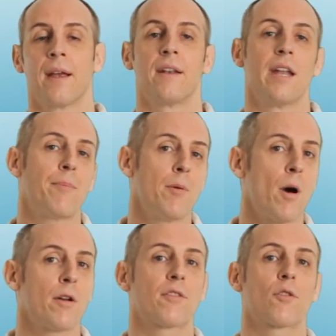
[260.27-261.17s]
Net
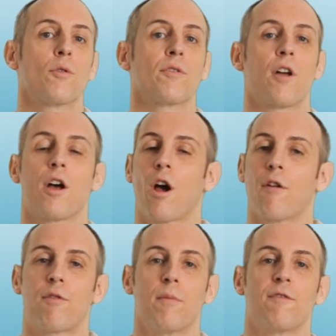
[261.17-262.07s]
Promoter Scores don't go
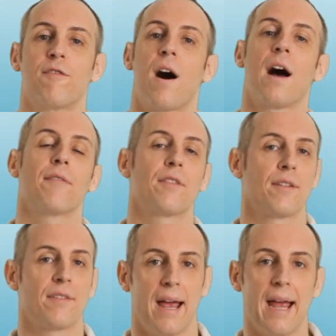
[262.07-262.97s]
from 5 to
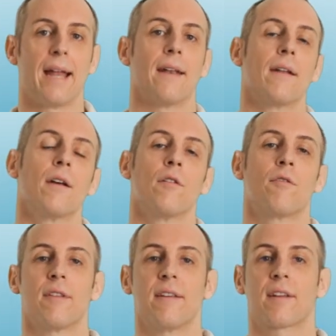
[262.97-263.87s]
10
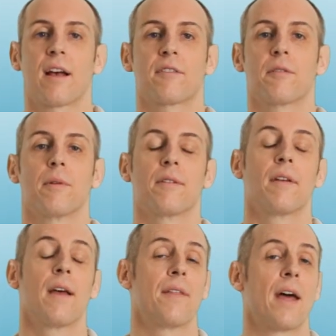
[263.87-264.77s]
for these customers,
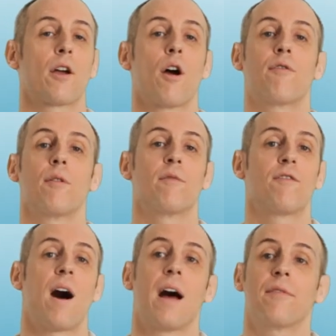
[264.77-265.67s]
they go from
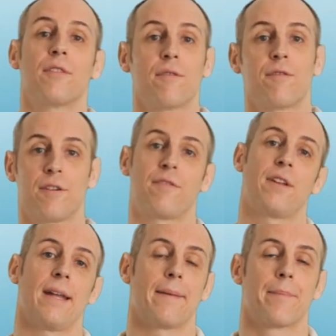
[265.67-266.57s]
5 to
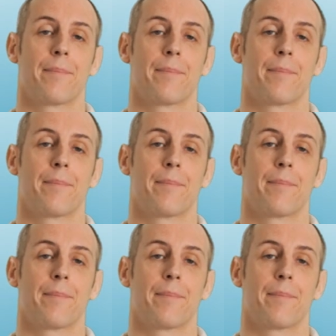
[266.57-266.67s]
50.